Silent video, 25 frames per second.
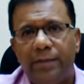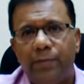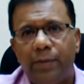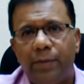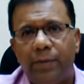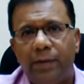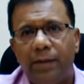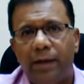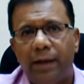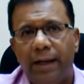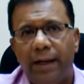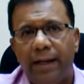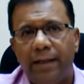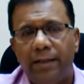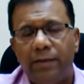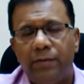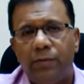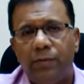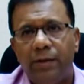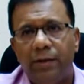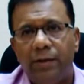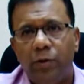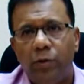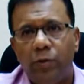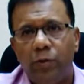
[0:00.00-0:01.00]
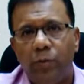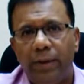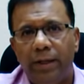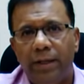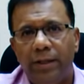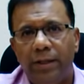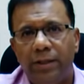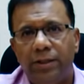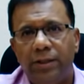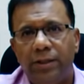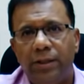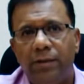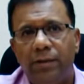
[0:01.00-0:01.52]
but as you
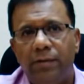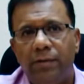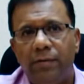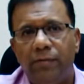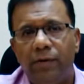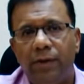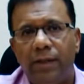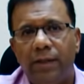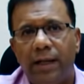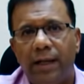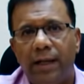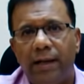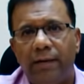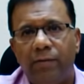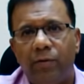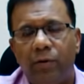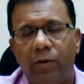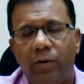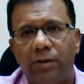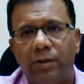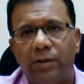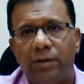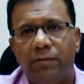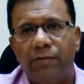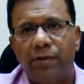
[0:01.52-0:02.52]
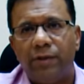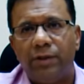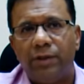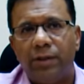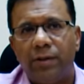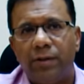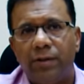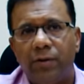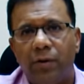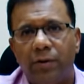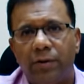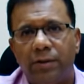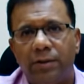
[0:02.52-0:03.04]
mentioned, whether I have got
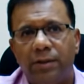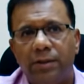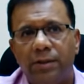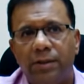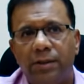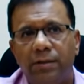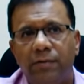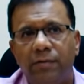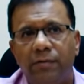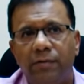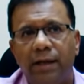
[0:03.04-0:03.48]
sufficient oxygen,